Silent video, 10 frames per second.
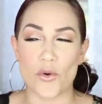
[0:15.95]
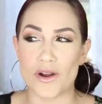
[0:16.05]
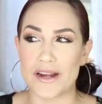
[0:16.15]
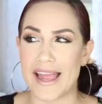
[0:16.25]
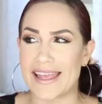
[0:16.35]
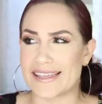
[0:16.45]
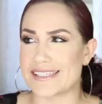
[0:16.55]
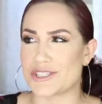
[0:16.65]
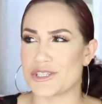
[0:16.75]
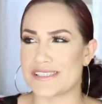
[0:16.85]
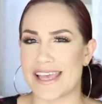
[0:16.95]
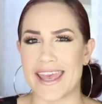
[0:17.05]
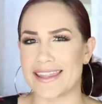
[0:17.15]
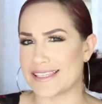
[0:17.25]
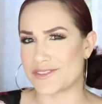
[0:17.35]
or I guess I should
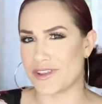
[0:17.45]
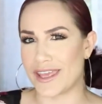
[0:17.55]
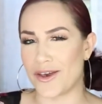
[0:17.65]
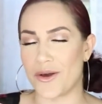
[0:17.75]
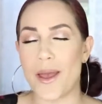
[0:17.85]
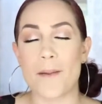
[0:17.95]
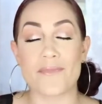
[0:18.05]
say in this video,